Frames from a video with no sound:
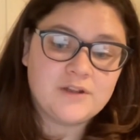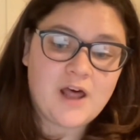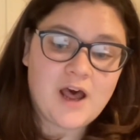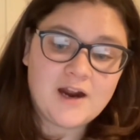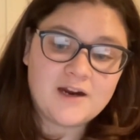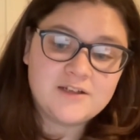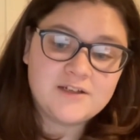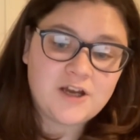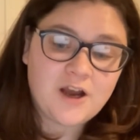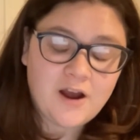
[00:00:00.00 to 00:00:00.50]

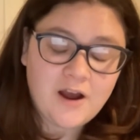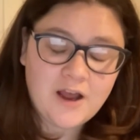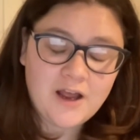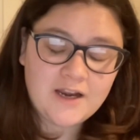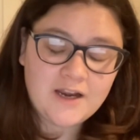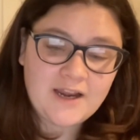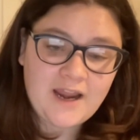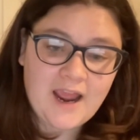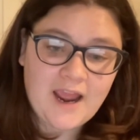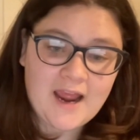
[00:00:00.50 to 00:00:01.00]
locked
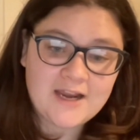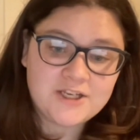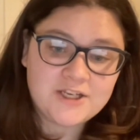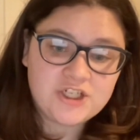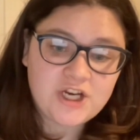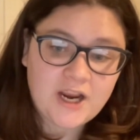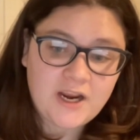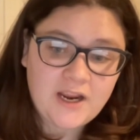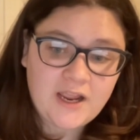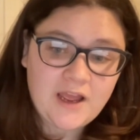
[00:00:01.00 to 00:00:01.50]
on at
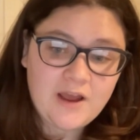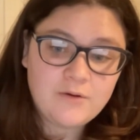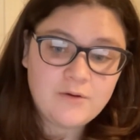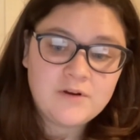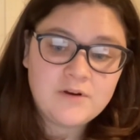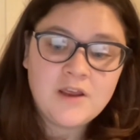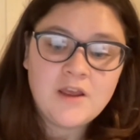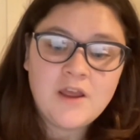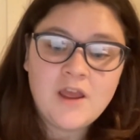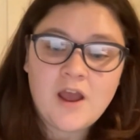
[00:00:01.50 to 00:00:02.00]
checkout